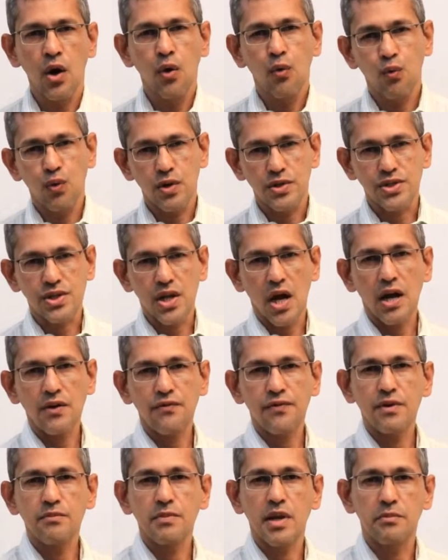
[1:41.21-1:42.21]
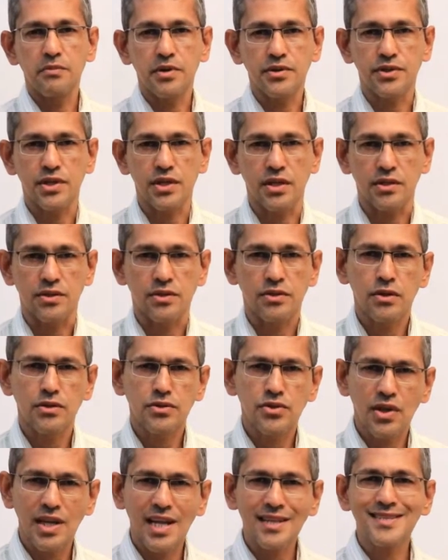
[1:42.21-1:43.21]
We'll start from number series.
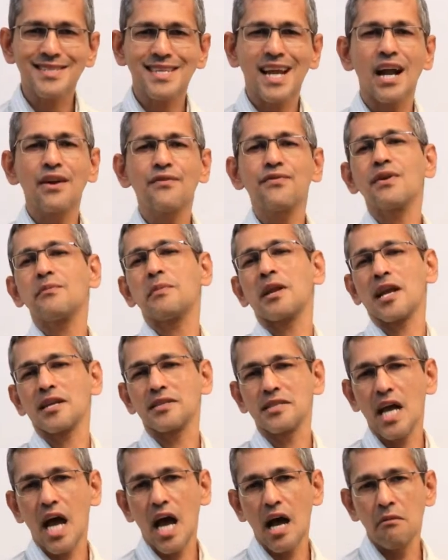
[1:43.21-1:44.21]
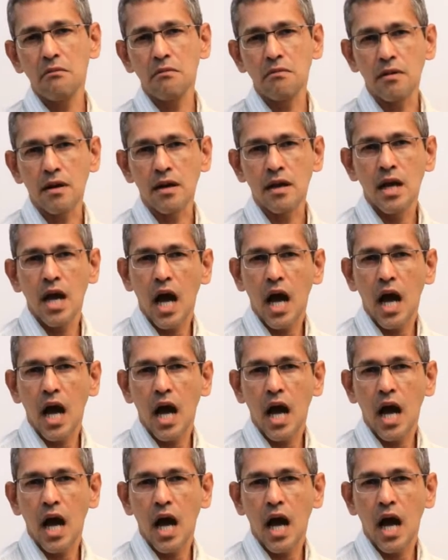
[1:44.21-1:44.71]
So let's start from an example.